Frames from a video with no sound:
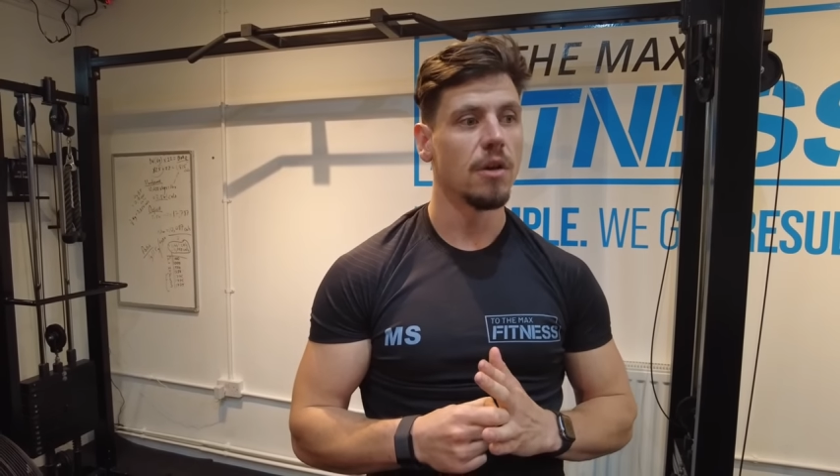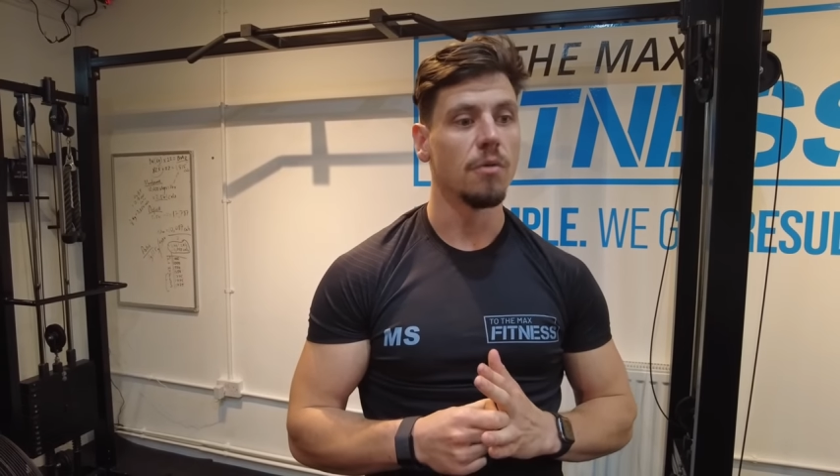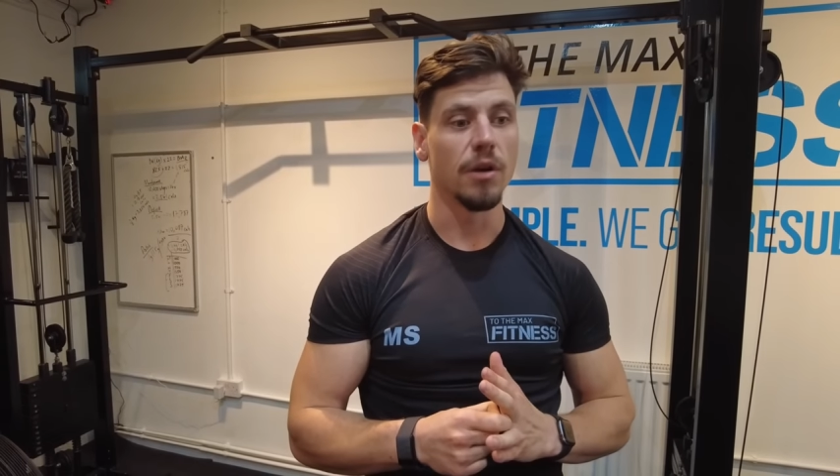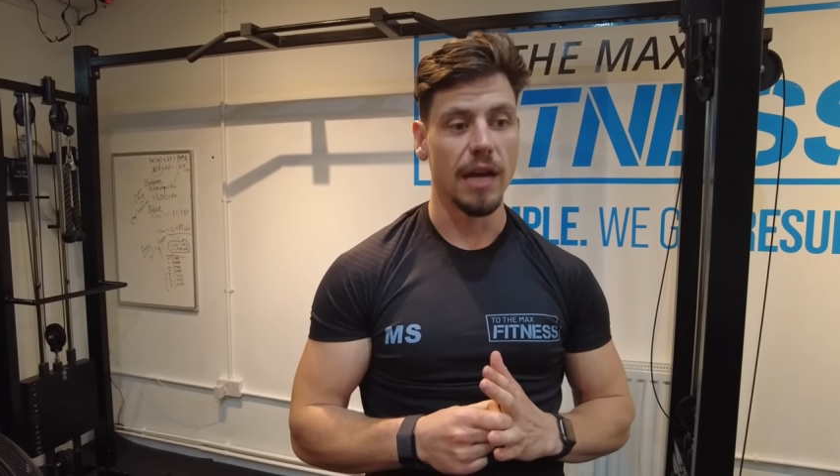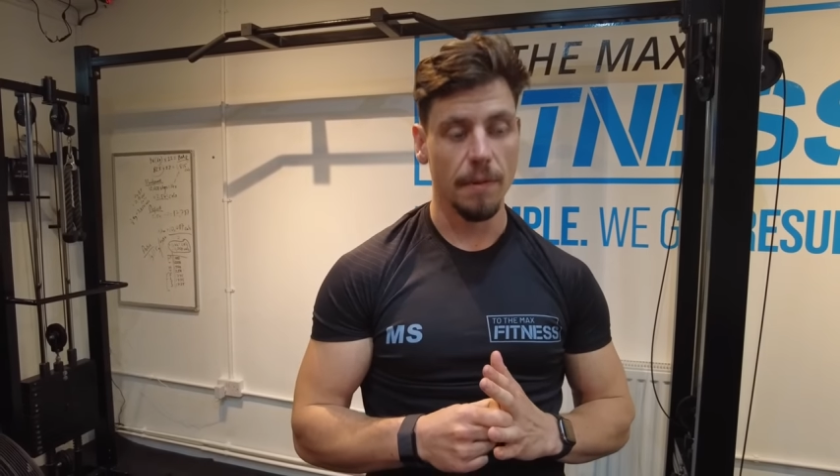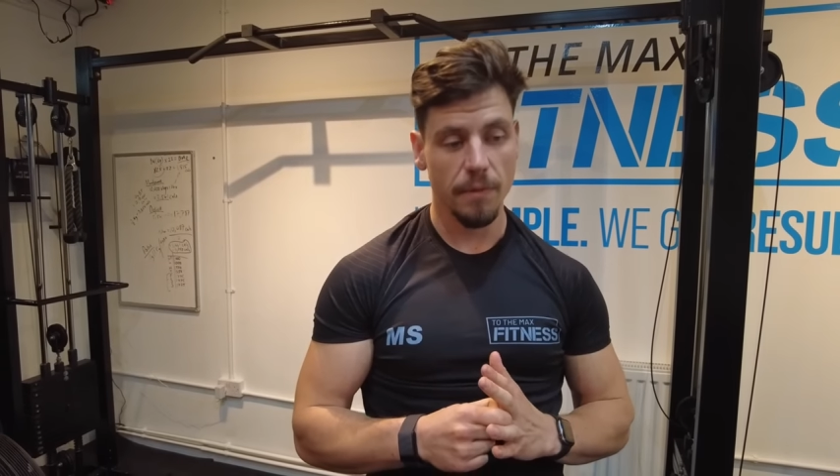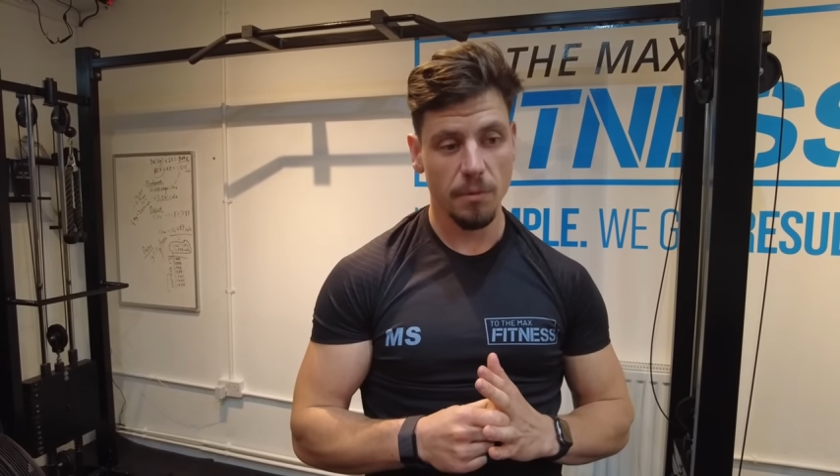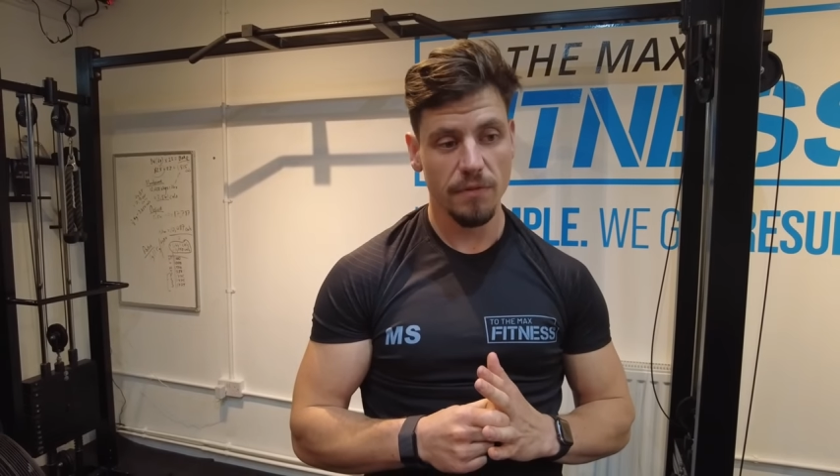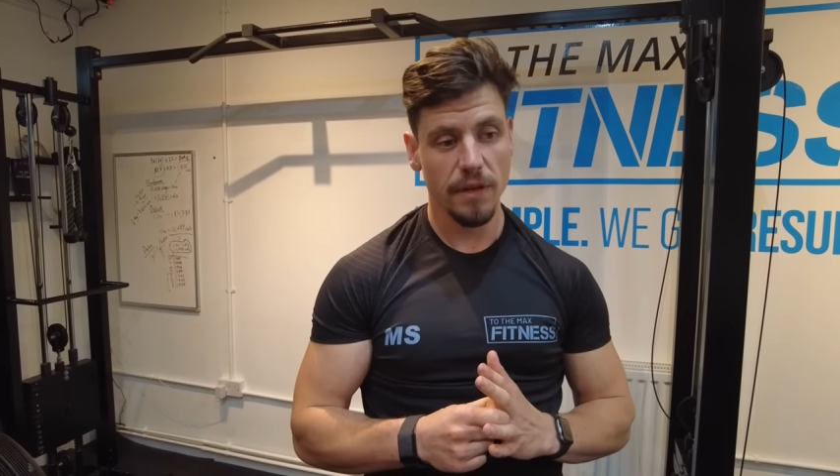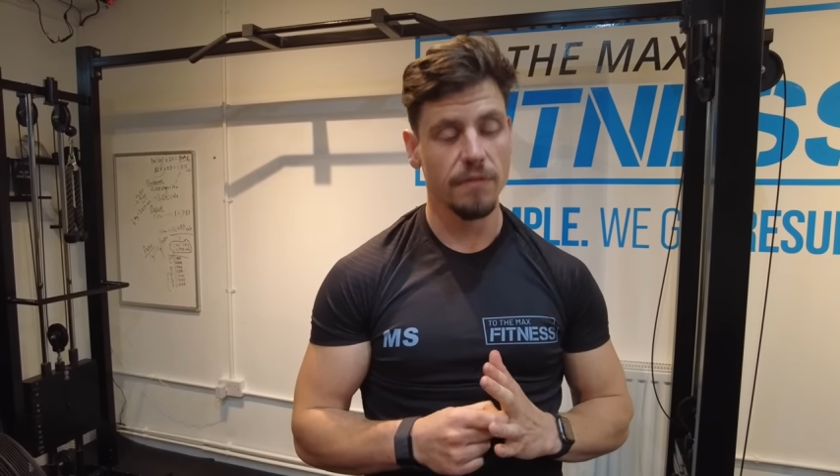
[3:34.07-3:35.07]
weren't happy
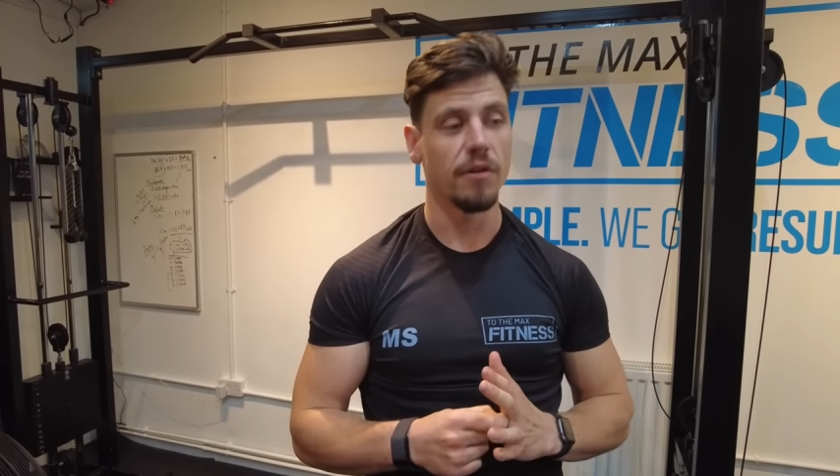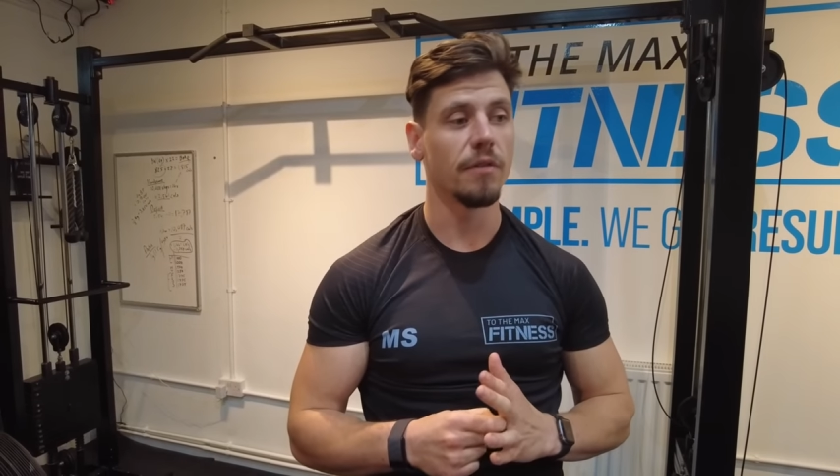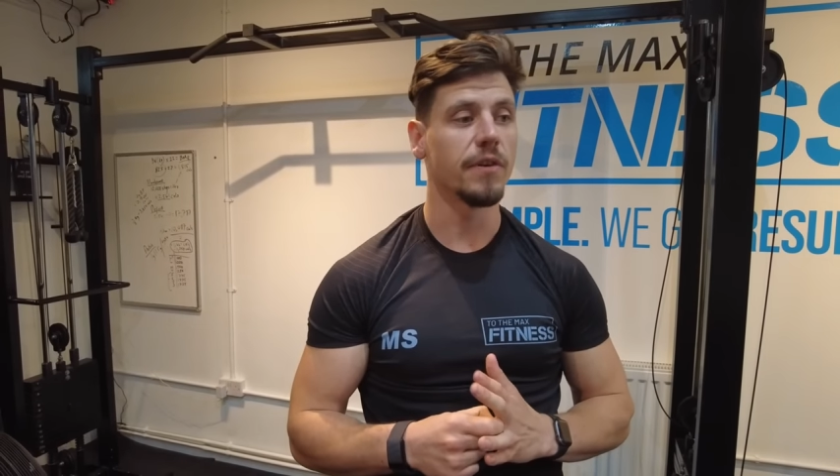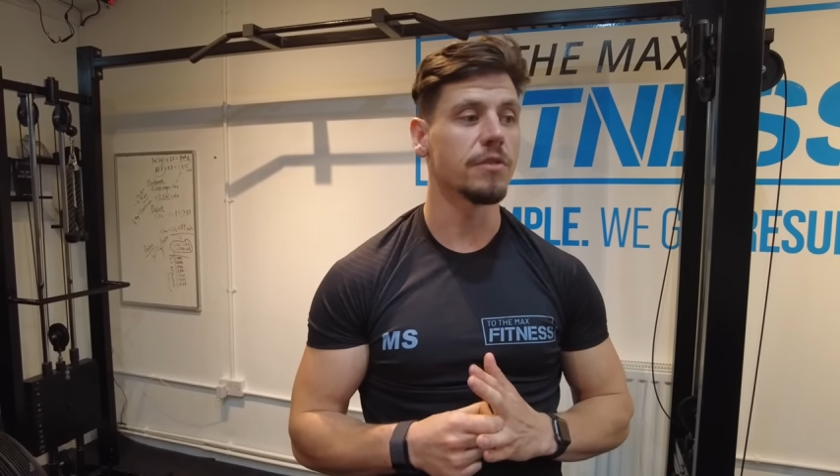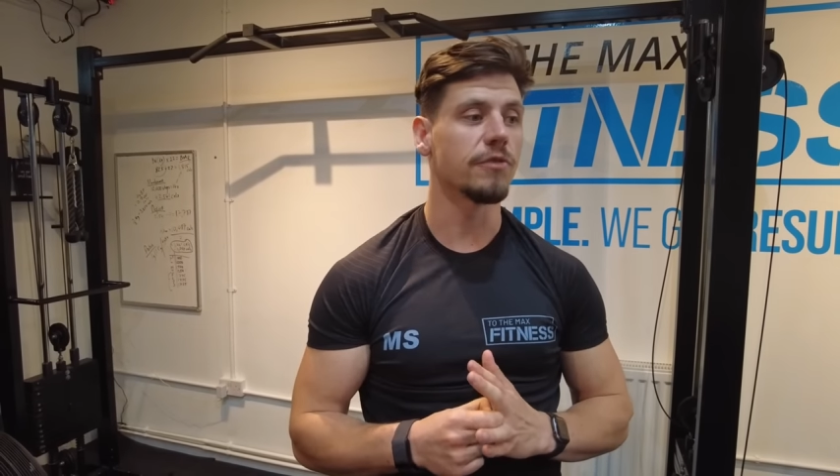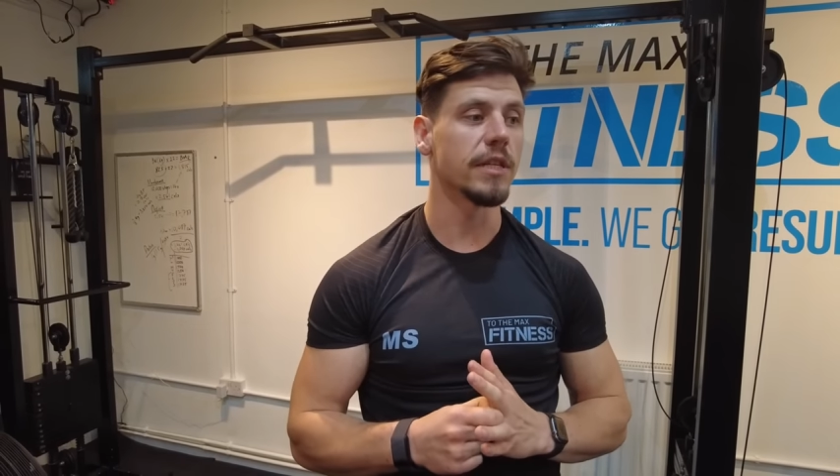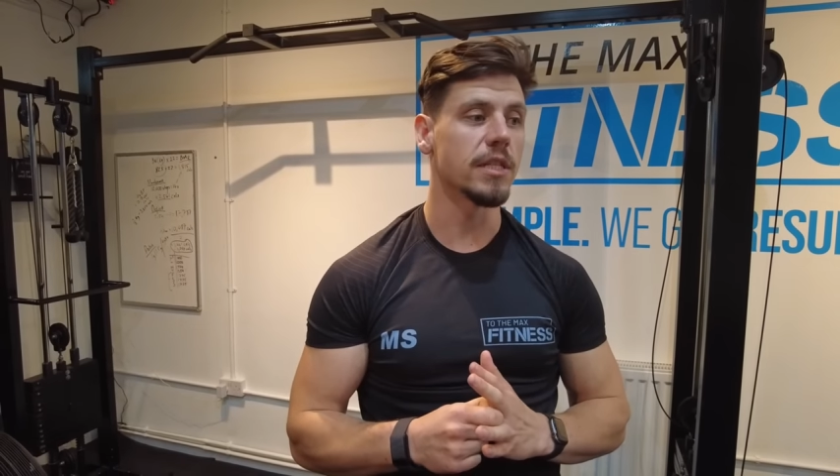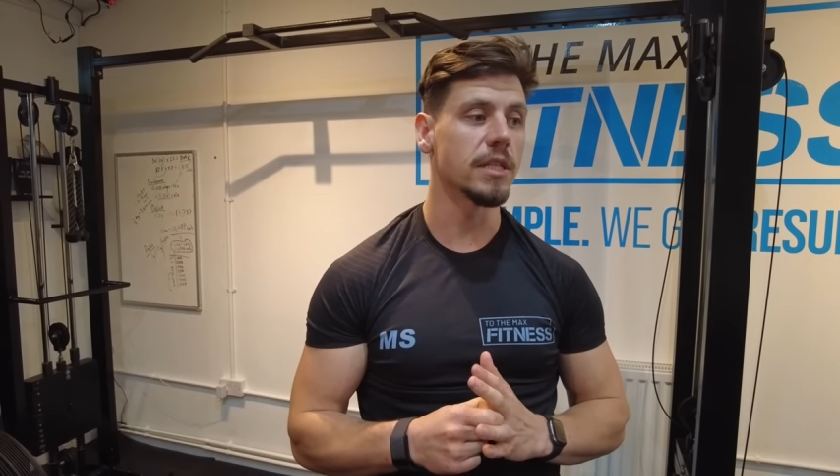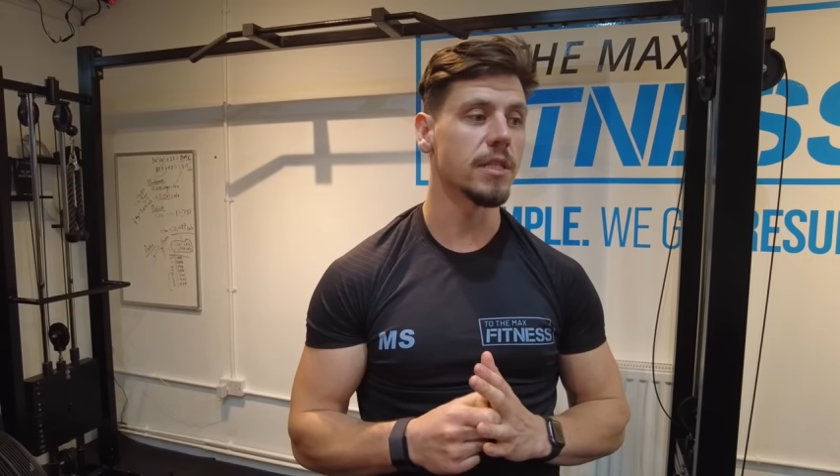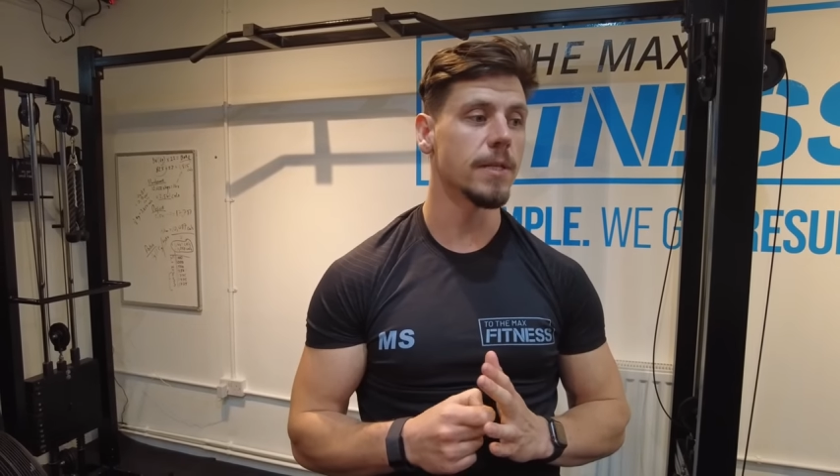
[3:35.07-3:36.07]
with it for obvious
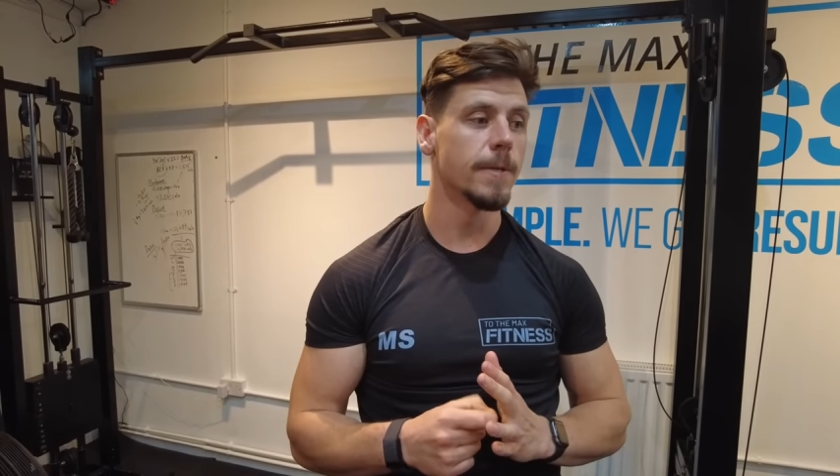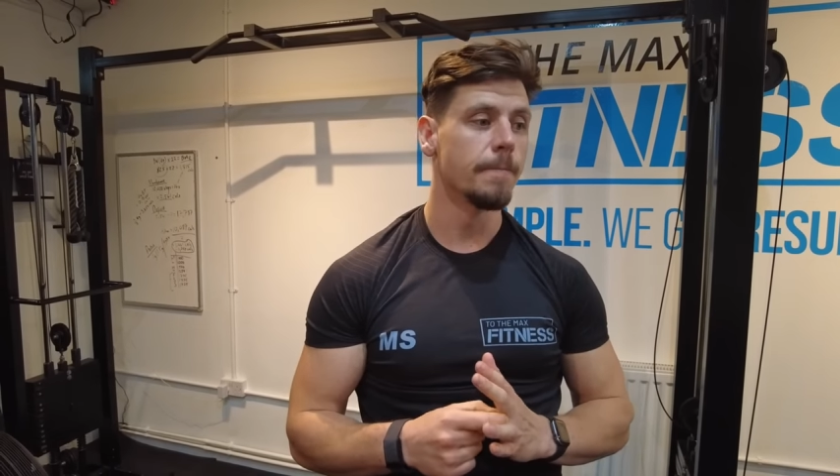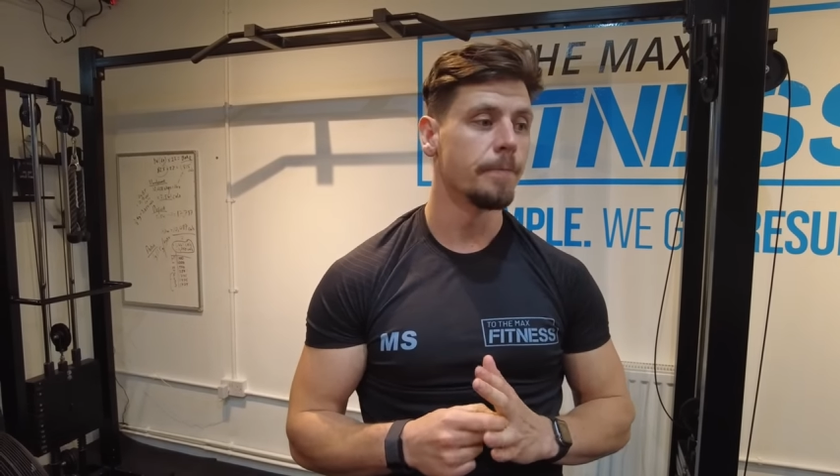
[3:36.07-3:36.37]
reasons.